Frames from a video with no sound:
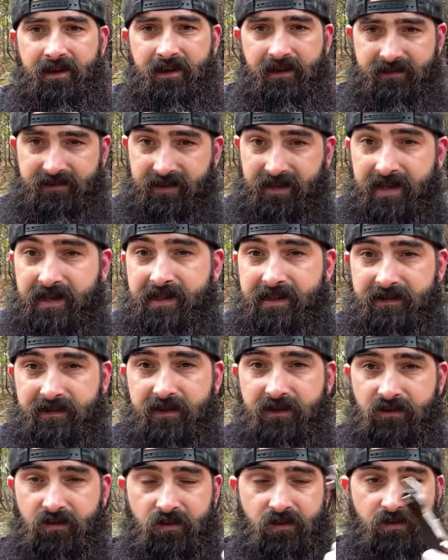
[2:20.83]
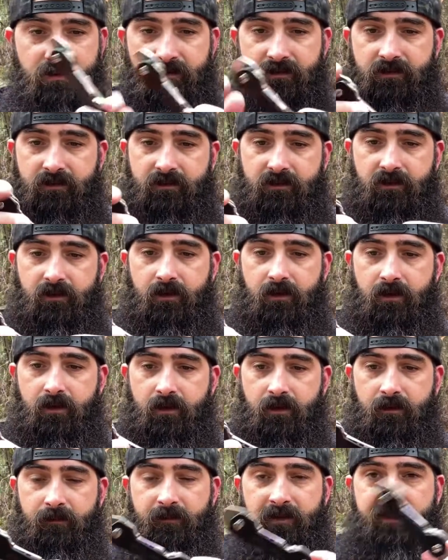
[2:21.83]
It's an EDC tool,
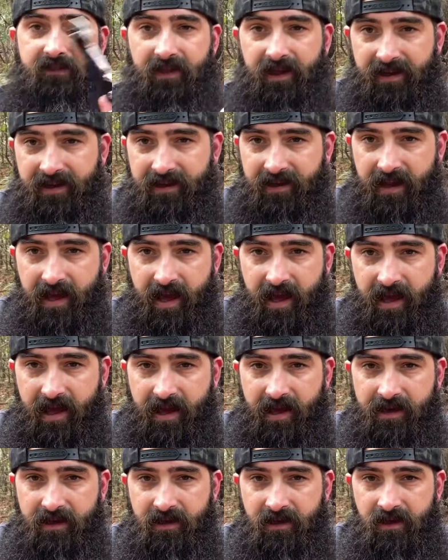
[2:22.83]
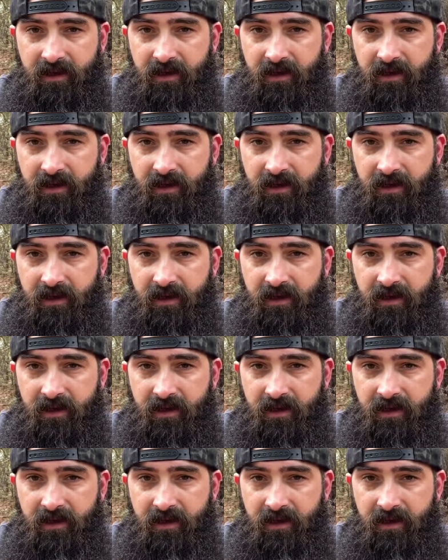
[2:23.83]
but they didn't add